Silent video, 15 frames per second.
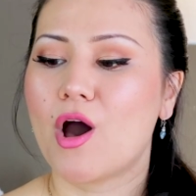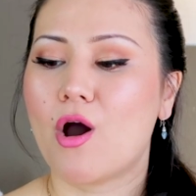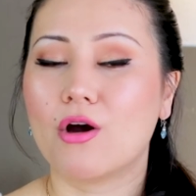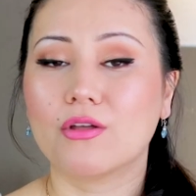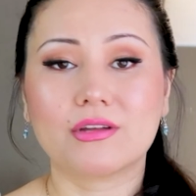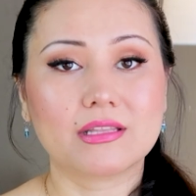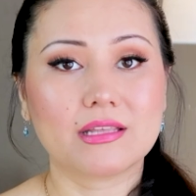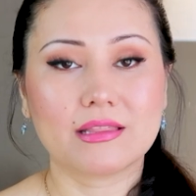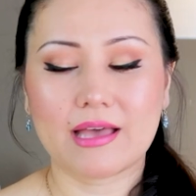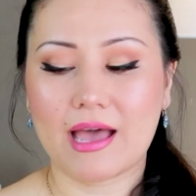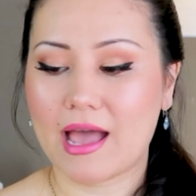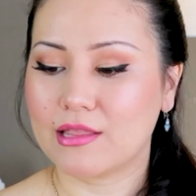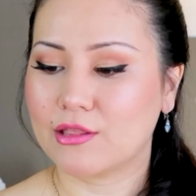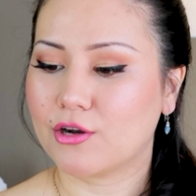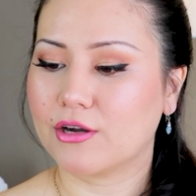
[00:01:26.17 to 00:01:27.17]
Other than the
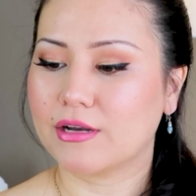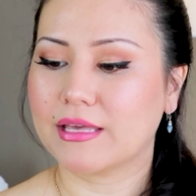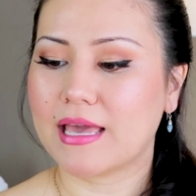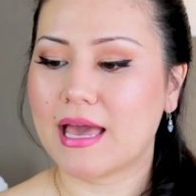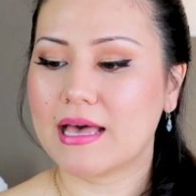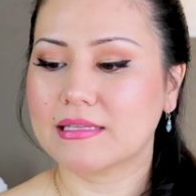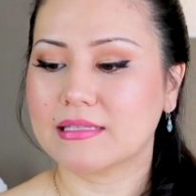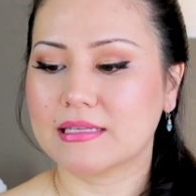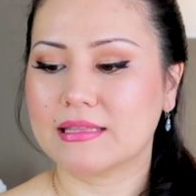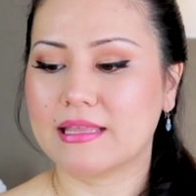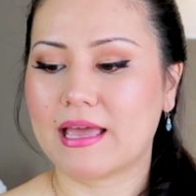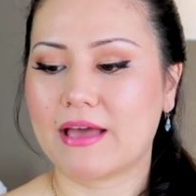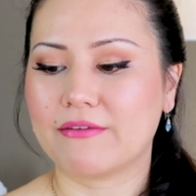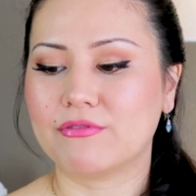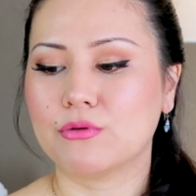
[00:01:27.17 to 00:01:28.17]
hyaluronic acid,
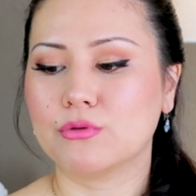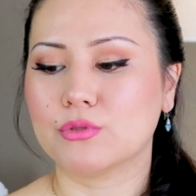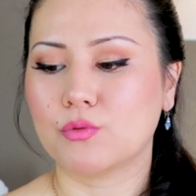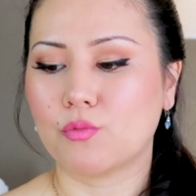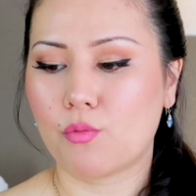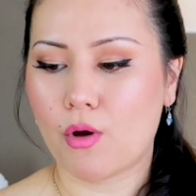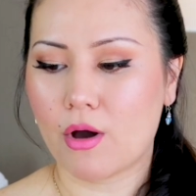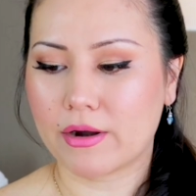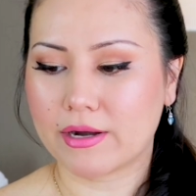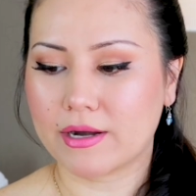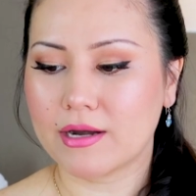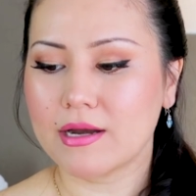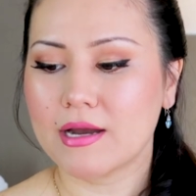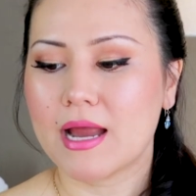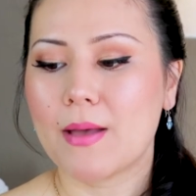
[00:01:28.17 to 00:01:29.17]
they have used
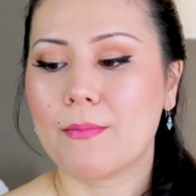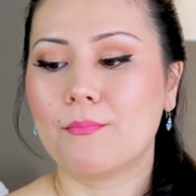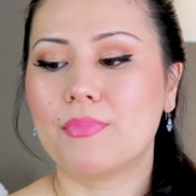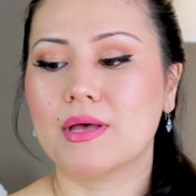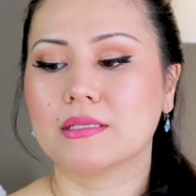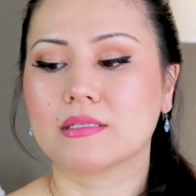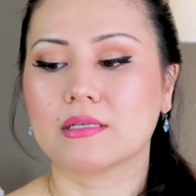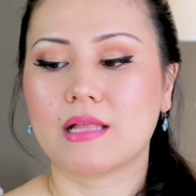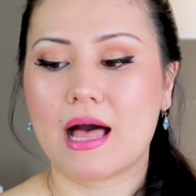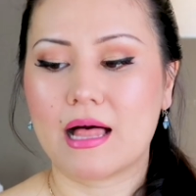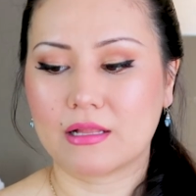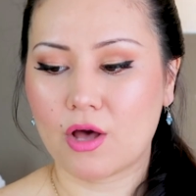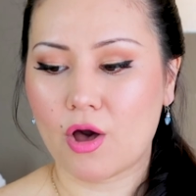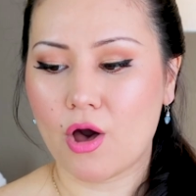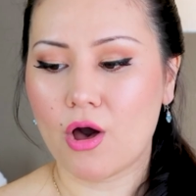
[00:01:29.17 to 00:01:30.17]
water, benzyl
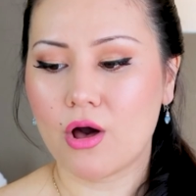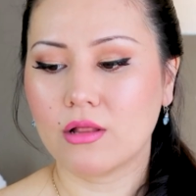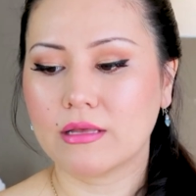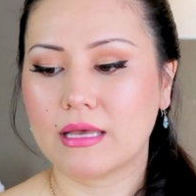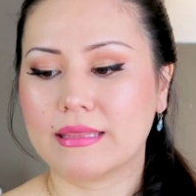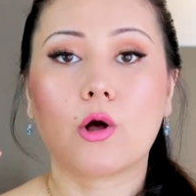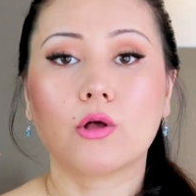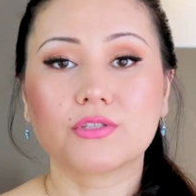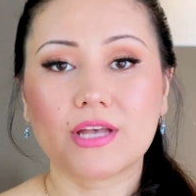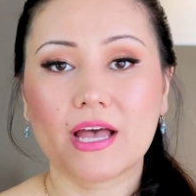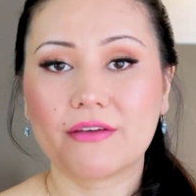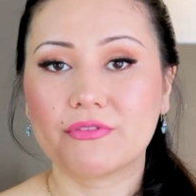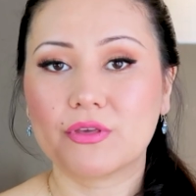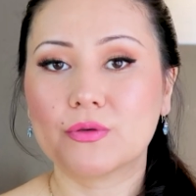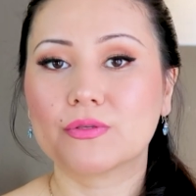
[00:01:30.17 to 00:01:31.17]
alcohol. They also
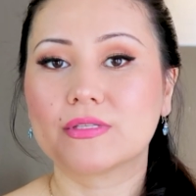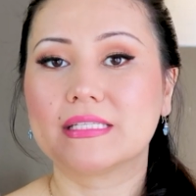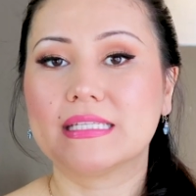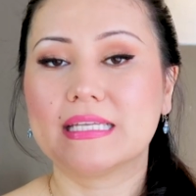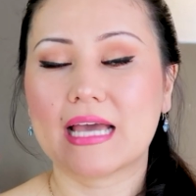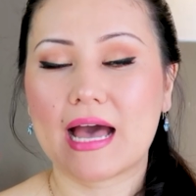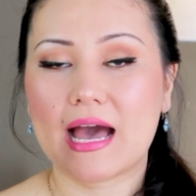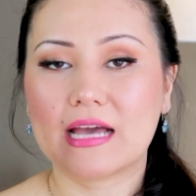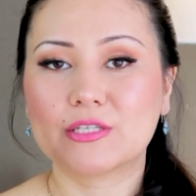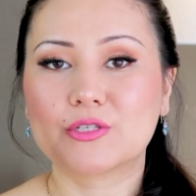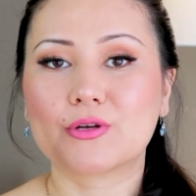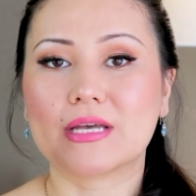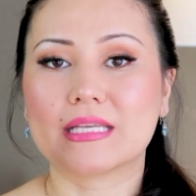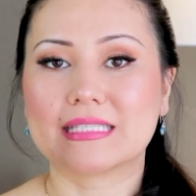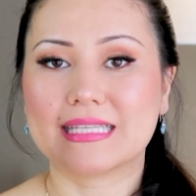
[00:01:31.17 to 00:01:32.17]
have used
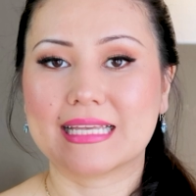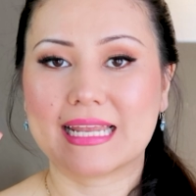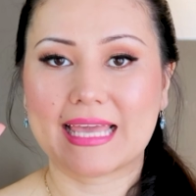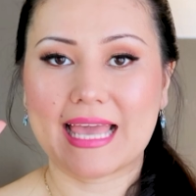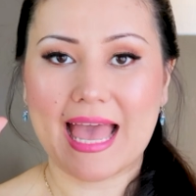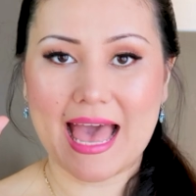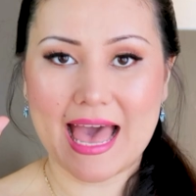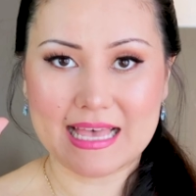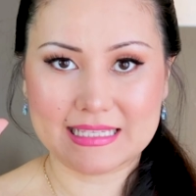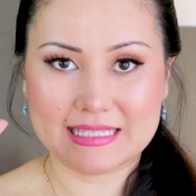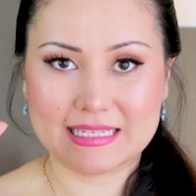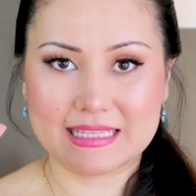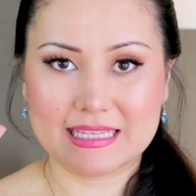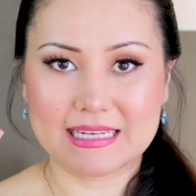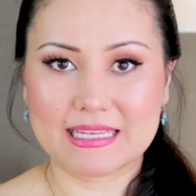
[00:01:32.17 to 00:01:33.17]
dehydroacetic
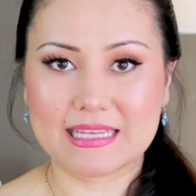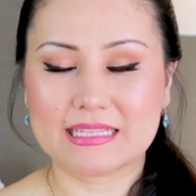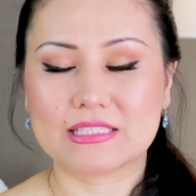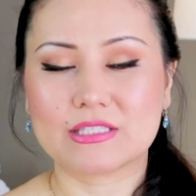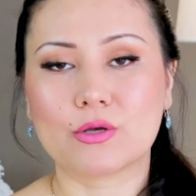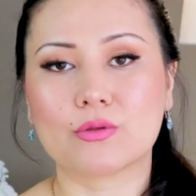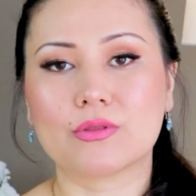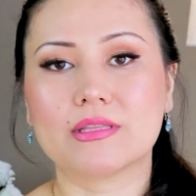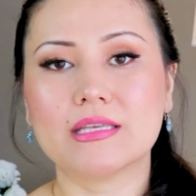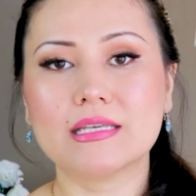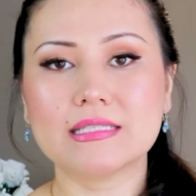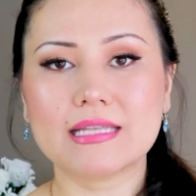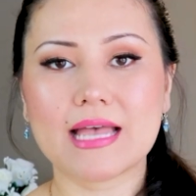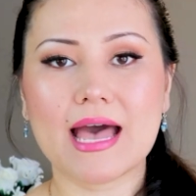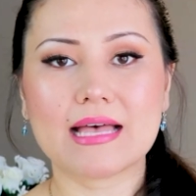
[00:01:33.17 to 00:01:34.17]
acid in it. So
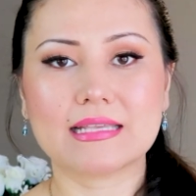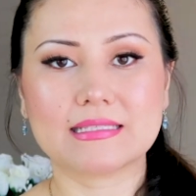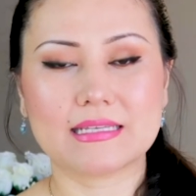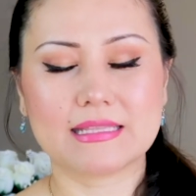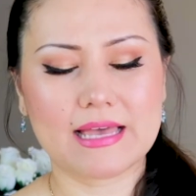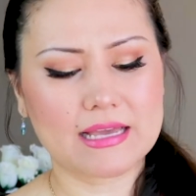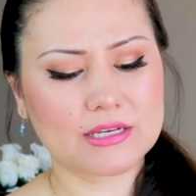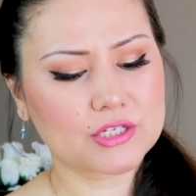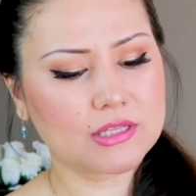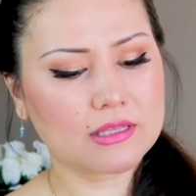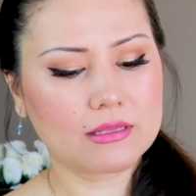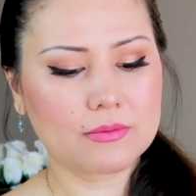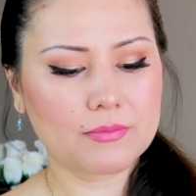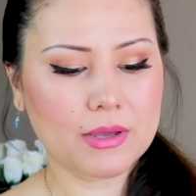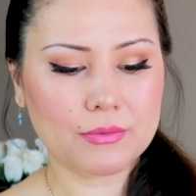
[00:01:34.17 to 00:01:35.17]
this acid, I
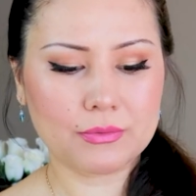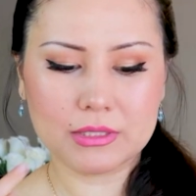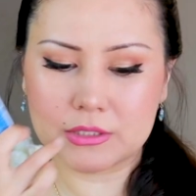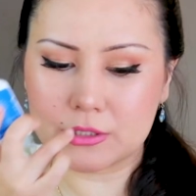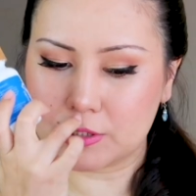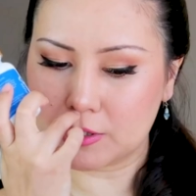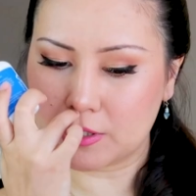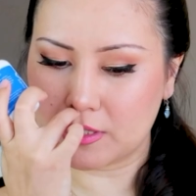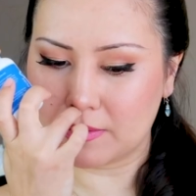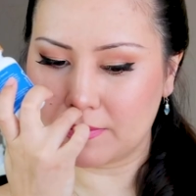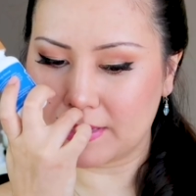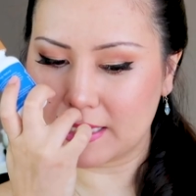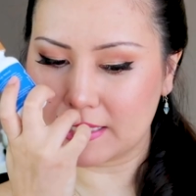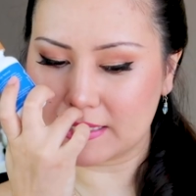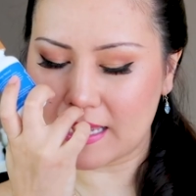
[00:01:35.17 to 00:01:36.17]
actually did my research on,
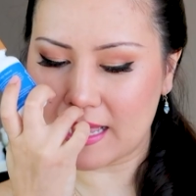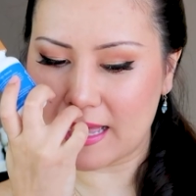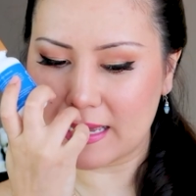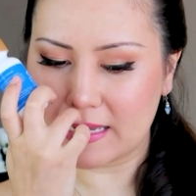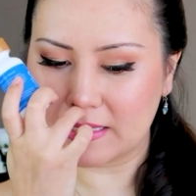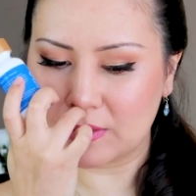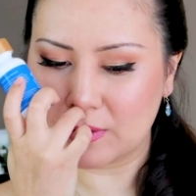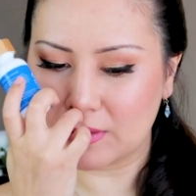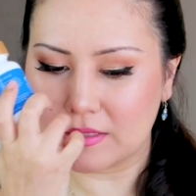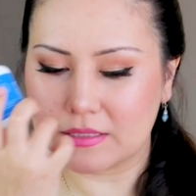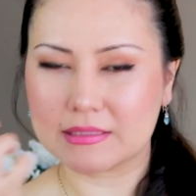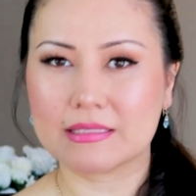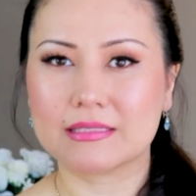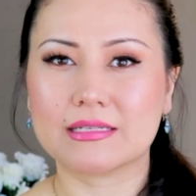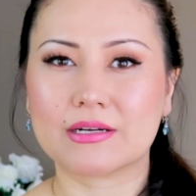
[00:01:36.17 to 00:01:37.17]
because I don't
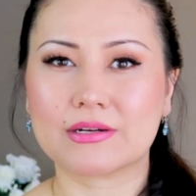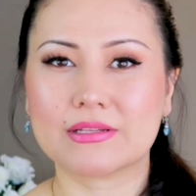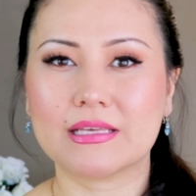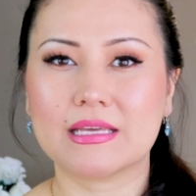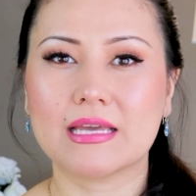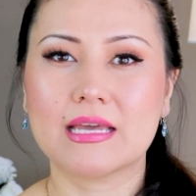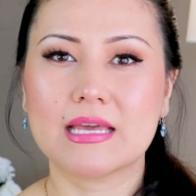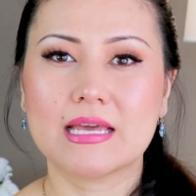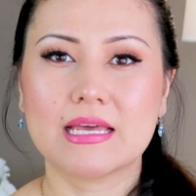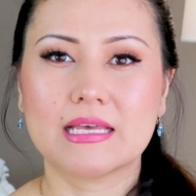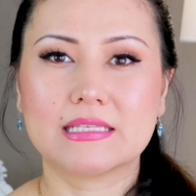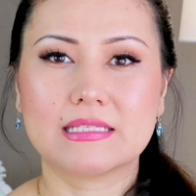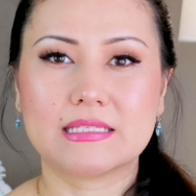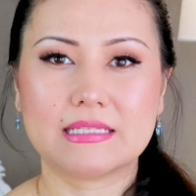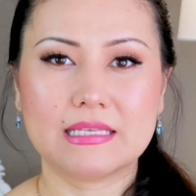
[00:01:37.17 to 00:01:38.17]
necessarily
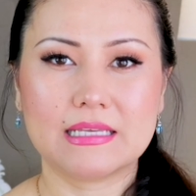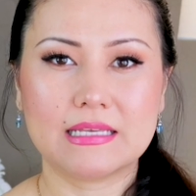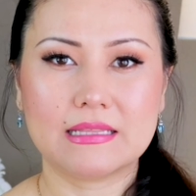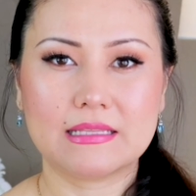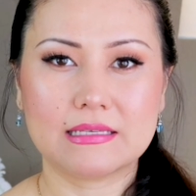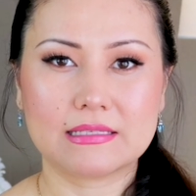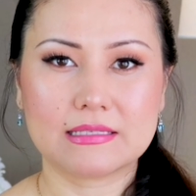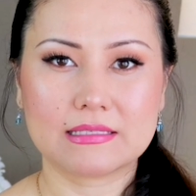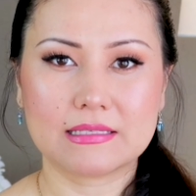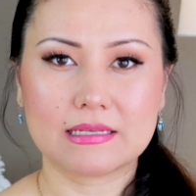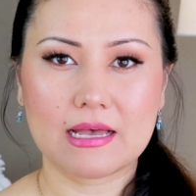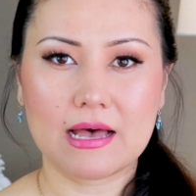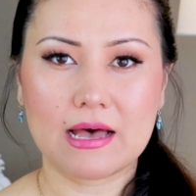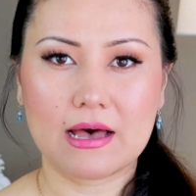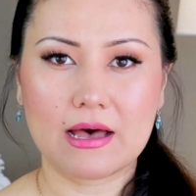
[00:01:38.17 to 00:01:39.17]
see this